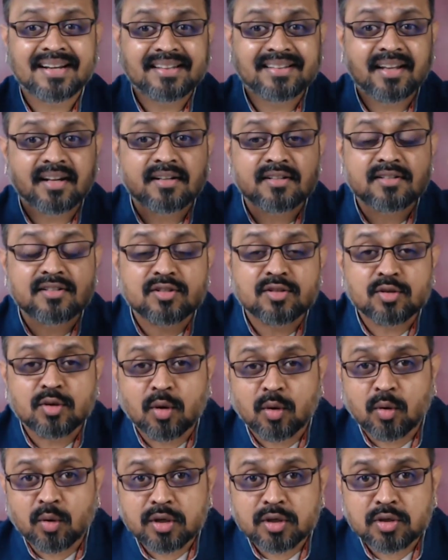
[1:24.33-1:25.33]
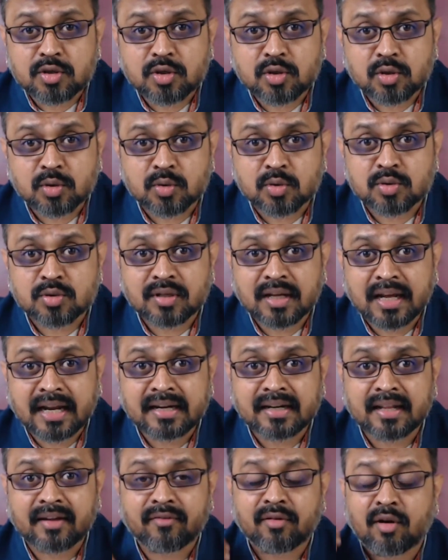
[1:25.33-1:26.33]
there is no issues,
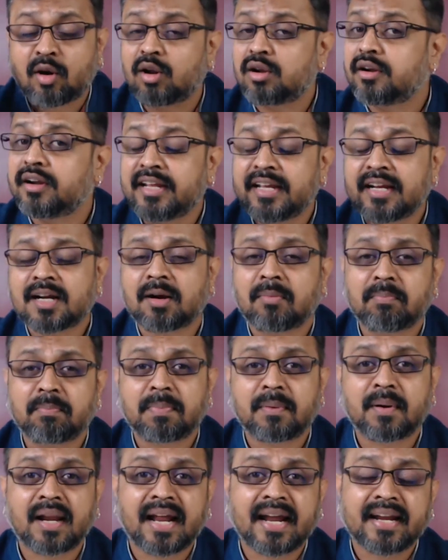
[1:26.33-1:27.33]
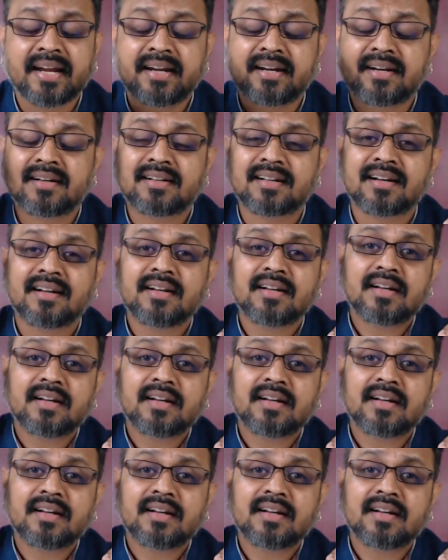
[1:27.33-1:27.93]
and they are already compliant